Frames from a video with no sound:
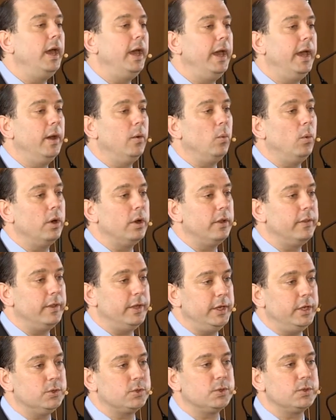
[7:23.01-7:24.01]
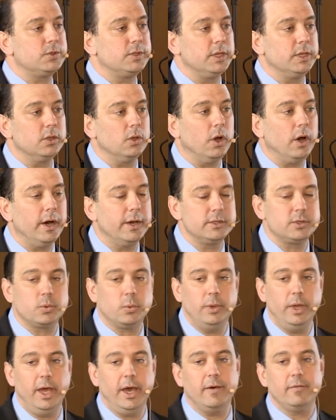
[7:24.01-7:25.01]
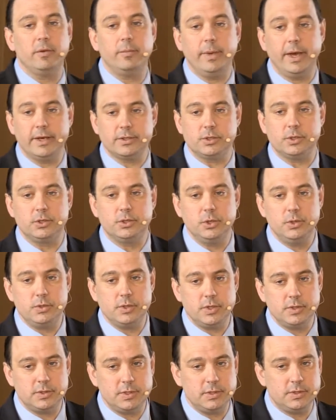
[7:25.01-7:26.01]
And one of the interesting laws we have in Massachusetts